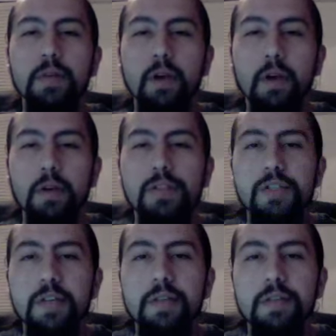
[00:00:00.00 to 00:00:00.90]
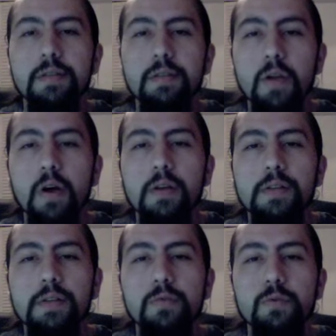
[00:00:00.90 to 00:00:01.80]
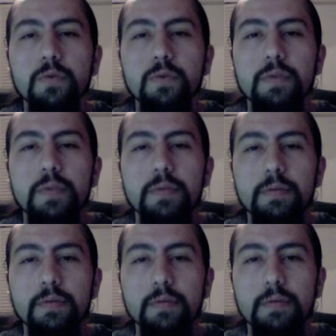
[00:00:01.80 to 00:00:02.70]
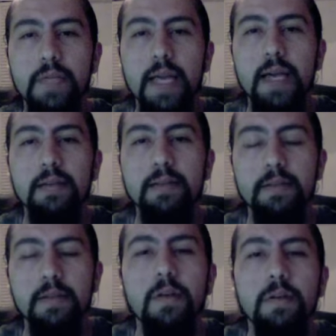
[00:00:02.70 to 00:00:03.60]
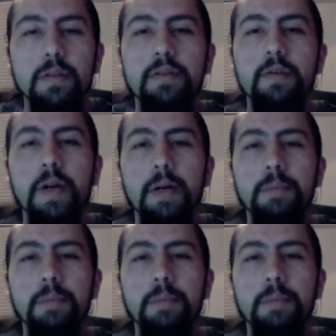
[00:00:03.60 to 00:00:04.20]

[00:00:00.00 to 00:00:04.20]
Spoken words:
unjust laws and rules and taxes and all this crap.